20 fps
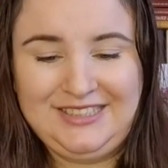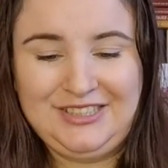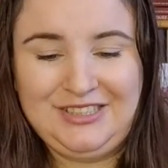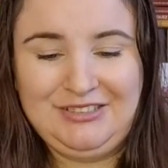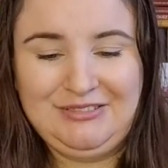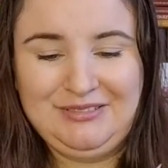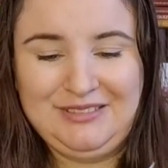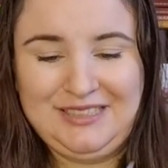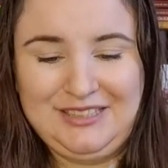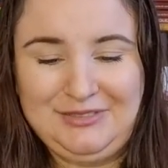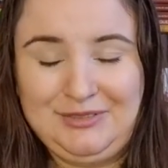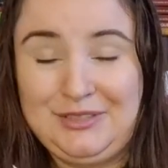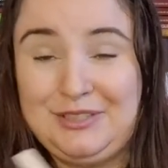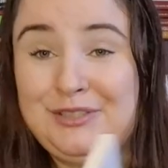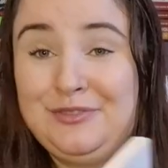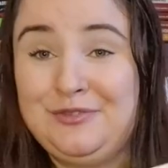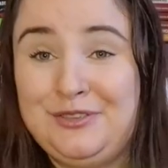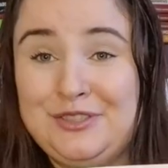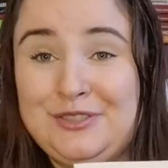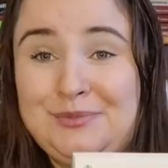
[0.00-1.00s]
so this was
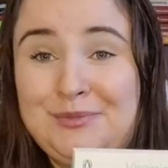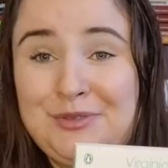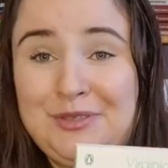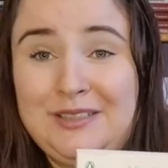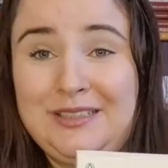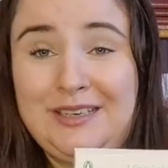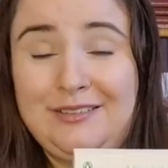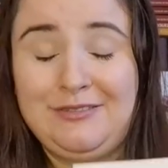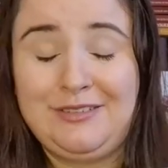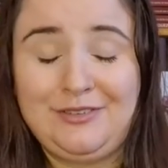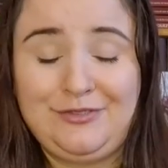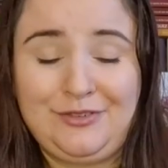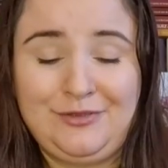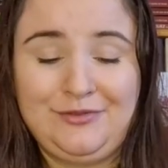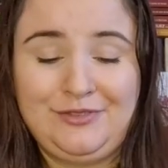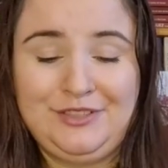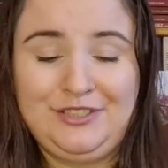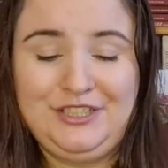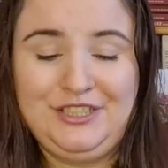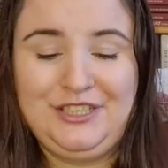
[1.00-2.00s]
the first book that I read
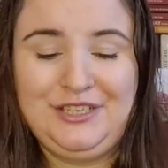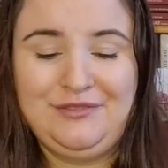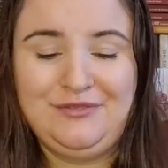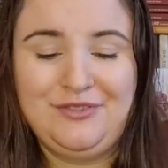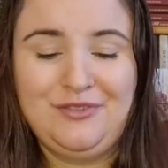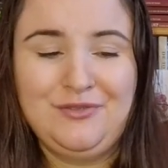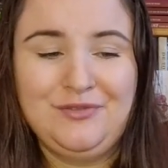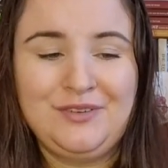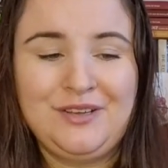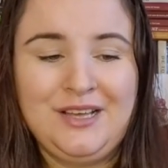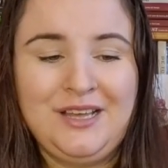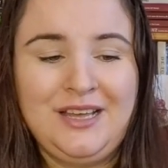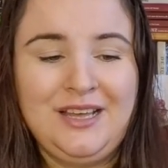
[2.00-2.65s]
from Virginia Woolf.